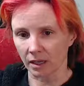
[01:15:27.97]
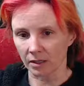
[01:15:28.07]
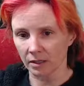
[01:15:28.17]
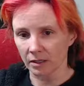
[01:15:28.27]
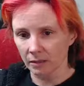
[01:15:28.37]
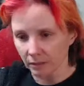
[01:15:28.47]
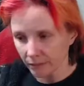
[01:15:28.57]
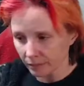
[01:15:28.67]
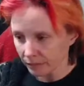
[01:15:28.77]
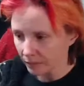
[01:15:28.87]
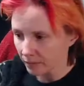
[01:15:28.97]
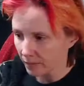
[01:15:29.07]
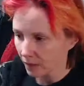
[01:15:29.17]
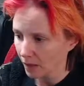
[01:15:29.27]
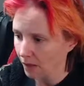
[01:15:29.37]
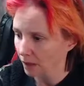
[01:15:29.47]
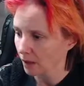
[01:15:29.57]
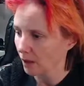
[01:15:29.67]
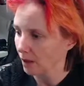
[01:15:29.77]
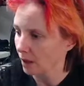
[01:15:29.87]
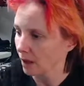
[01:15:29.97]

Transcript: I'm not sure we want to know that story.